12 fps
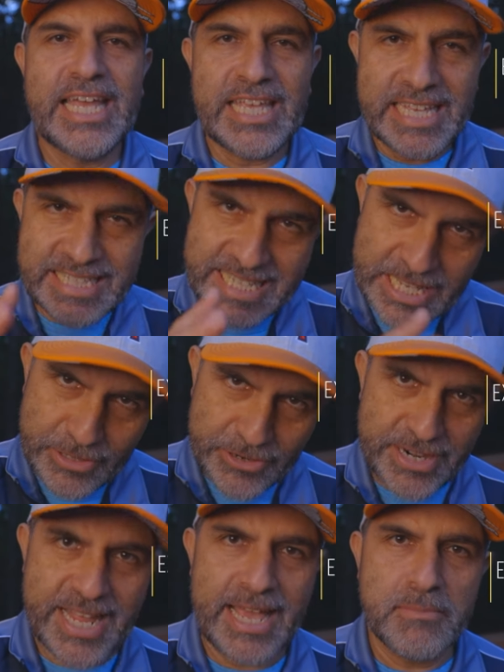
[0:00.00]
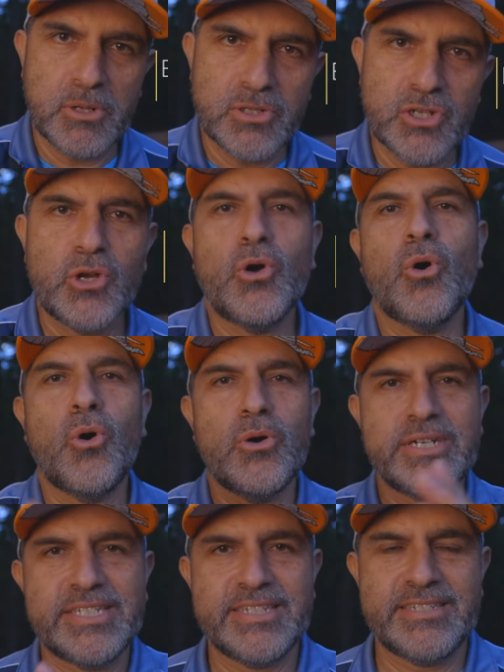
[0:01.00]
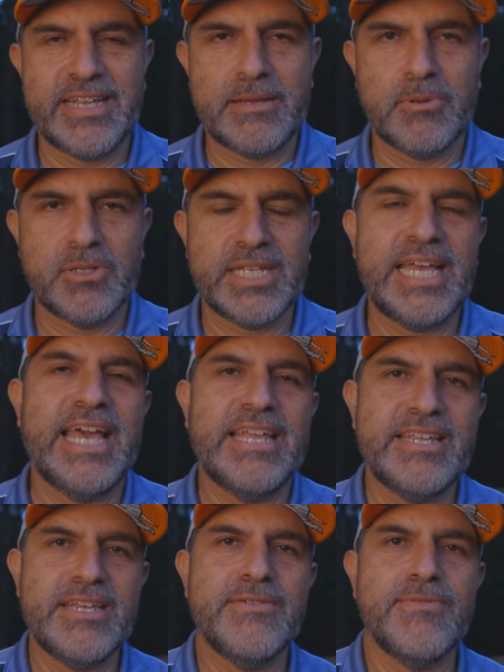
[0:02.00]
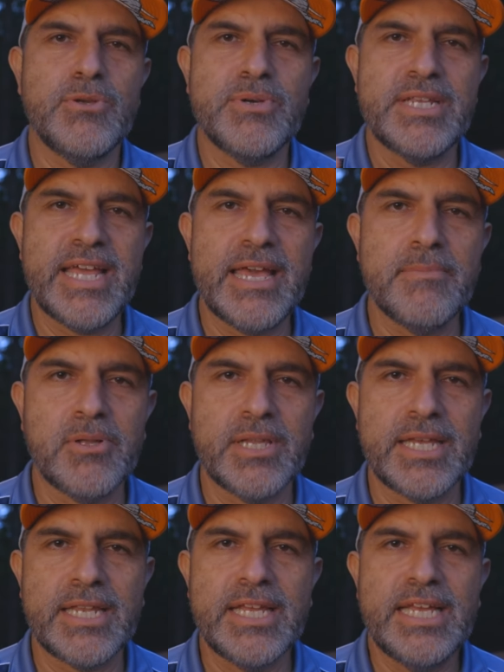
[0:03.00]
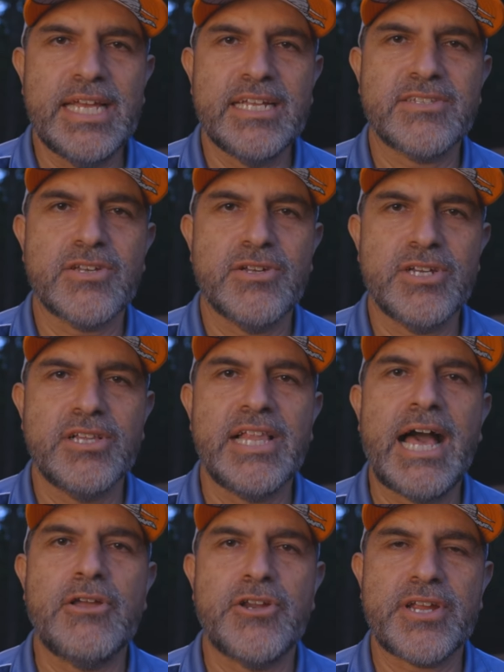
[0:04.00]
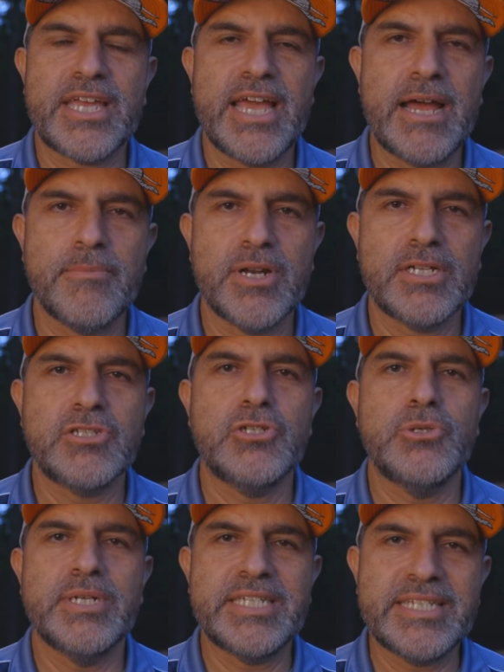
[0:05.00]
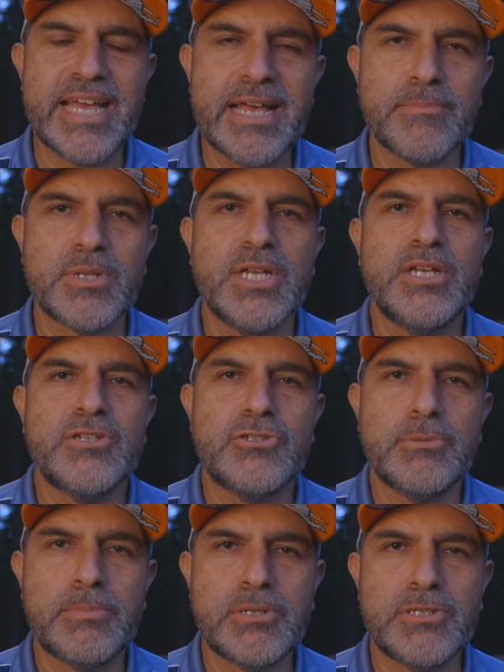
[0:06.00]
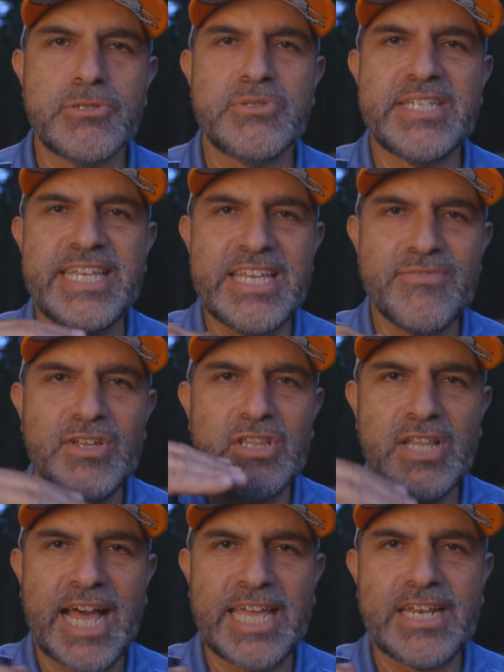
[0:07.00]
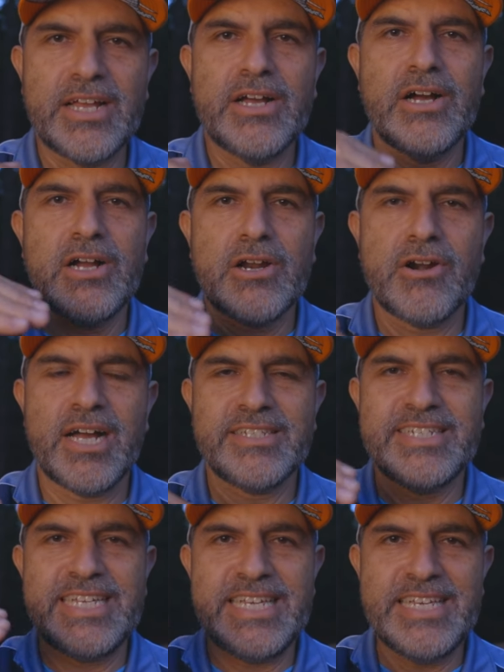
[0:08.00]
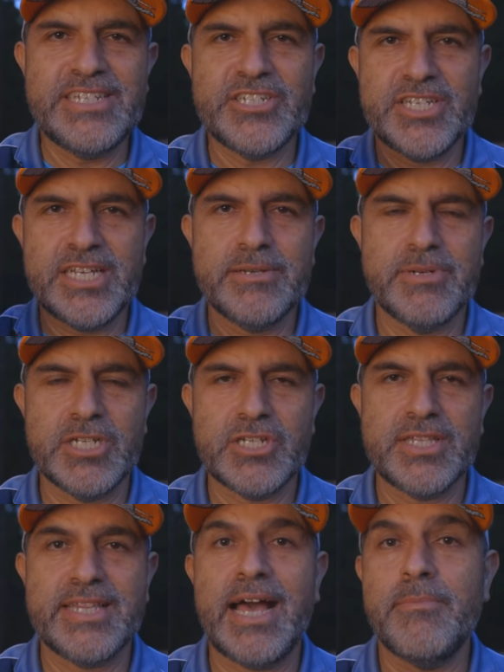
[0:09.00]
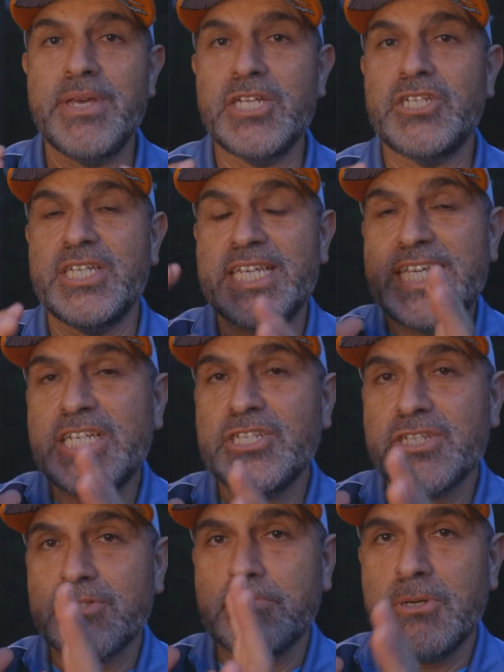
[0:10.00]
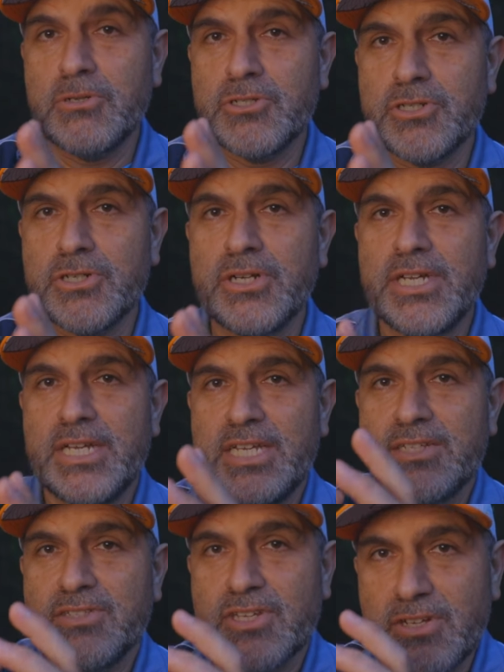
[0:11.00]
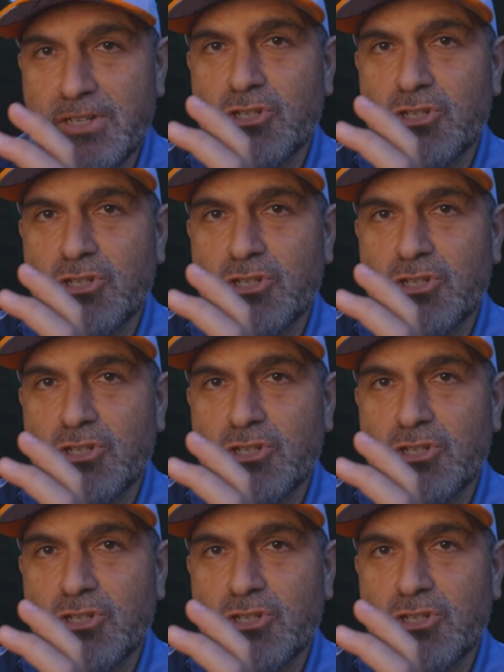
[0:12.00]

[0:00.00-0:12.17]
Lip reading: It's either enabled or disabled. And if you enable it, it's going to allow your camera to attempt to produce even light across each image. That means each exposure, it's going to